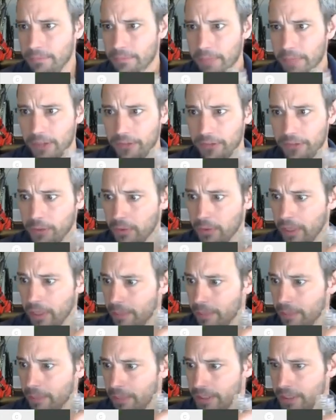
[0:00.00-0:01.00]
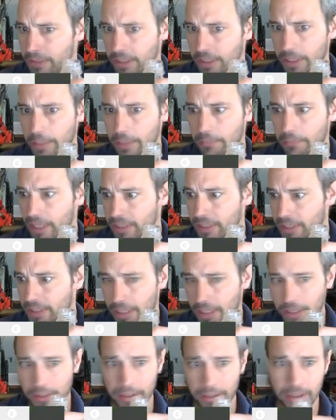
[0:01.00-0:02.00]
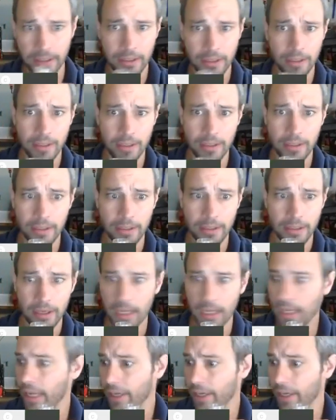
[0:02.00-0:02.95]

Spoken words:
better fuel-air mixtures and combustion, a